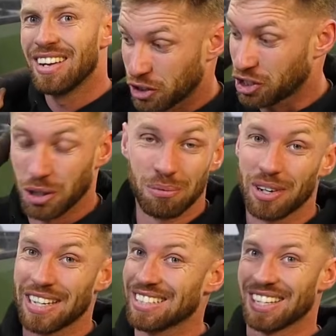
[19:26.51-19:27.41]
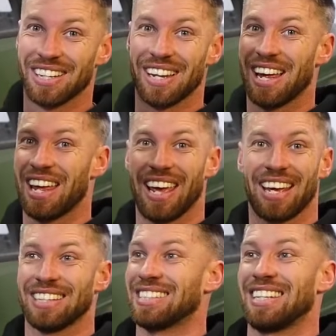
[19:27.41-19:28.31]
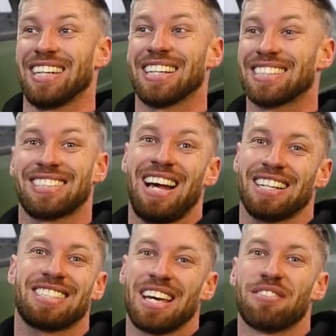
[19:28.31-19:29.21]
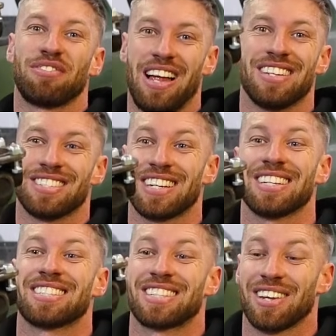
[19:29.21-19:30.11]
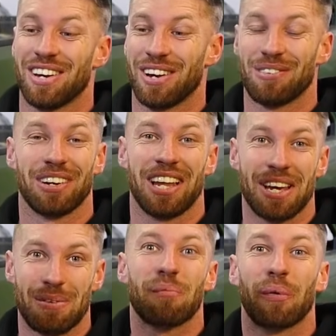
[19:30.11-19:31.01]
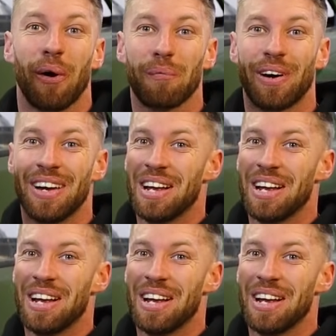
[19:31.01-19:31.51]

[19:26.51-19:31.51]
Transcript: For some reason, it is the exact same flange as the Reliant prop.